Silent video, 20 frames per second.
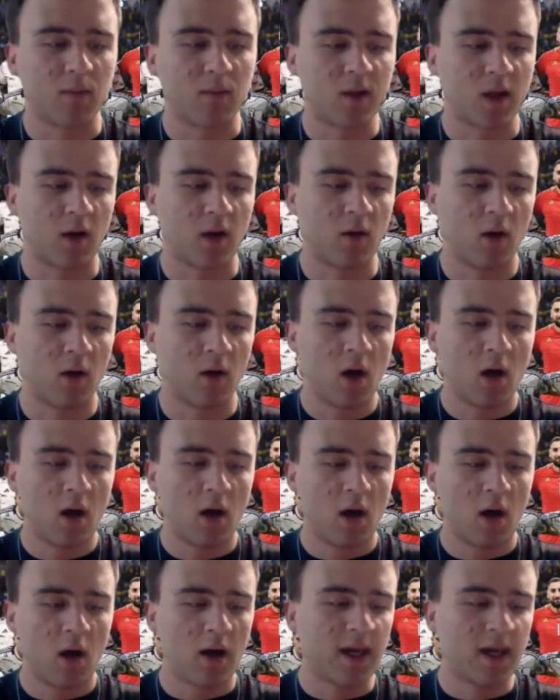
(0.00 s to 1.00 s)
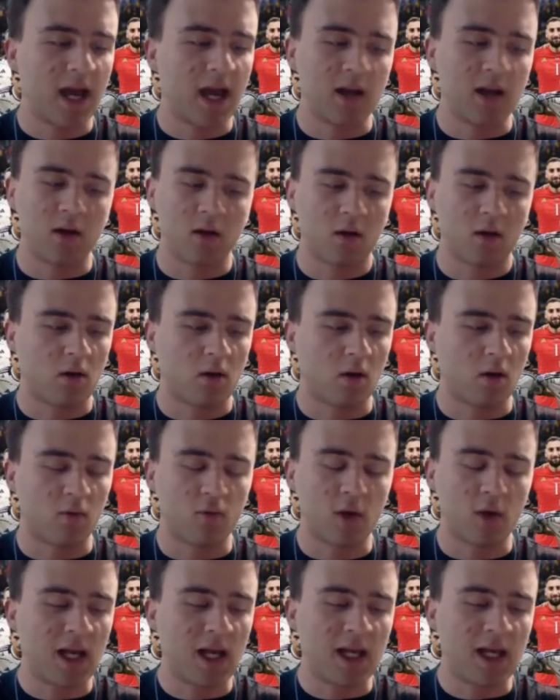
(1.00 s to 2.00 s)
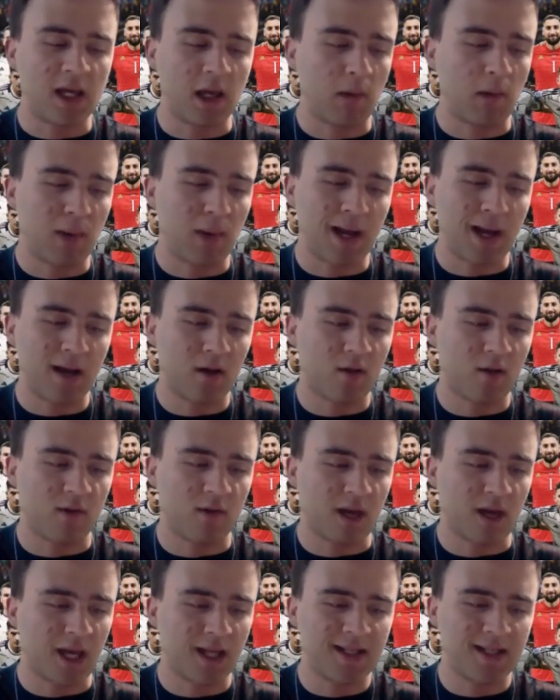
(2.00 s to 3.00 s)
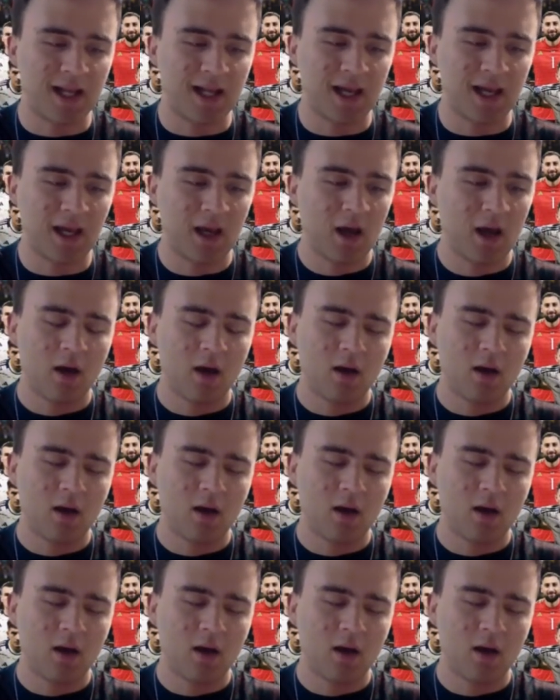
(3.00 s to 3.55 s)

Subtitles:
So again, really key players for Italy.